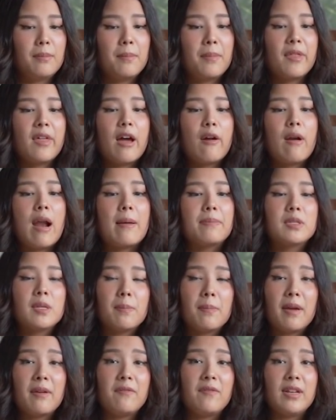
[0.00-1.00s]
But that wraps
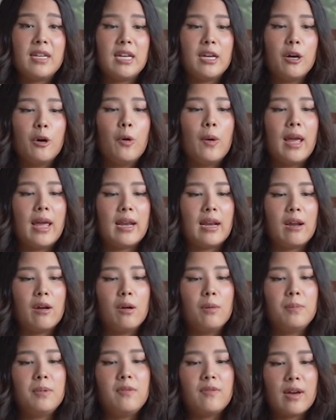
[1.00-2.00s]
up my video, and I
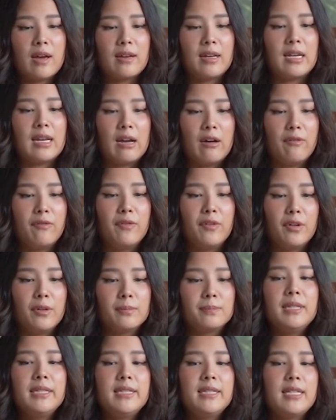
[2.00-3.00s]
hope you found it helpful.
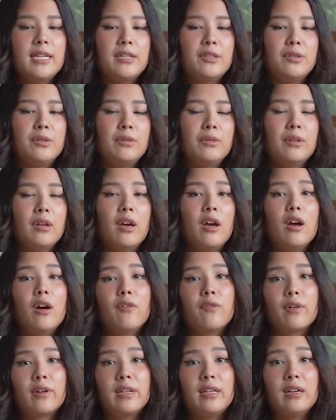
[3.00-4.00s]
Please stay tuned
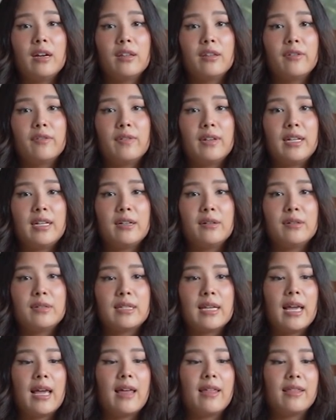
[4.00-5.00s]
for the other
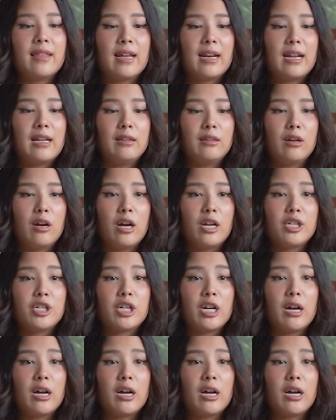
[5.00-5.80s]
videos that I launch.